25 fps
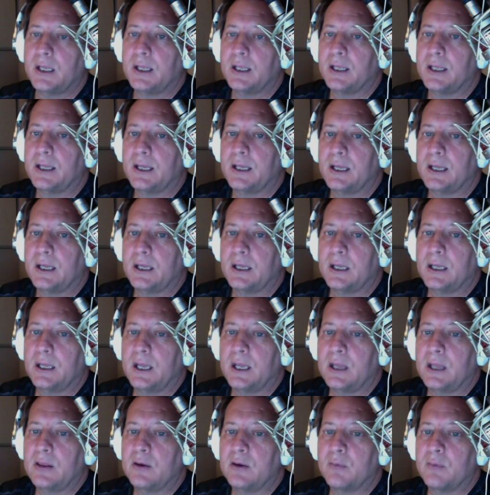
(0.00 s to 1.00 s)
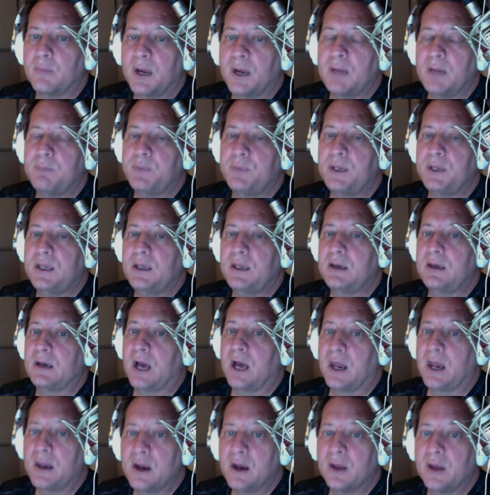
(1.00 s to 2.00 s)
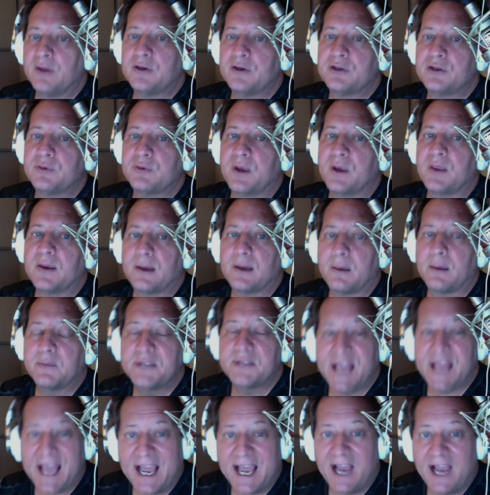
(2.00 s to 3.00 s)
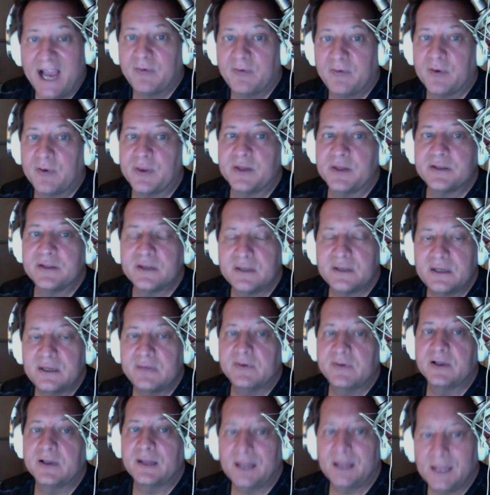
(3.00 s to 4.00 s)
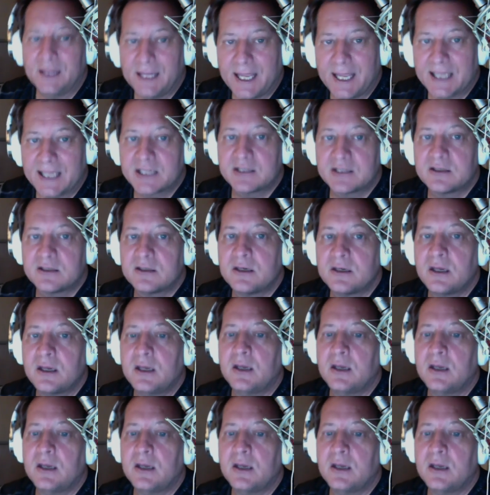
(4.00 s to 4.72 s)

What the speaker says: And there might be another strain that comes after this that's even less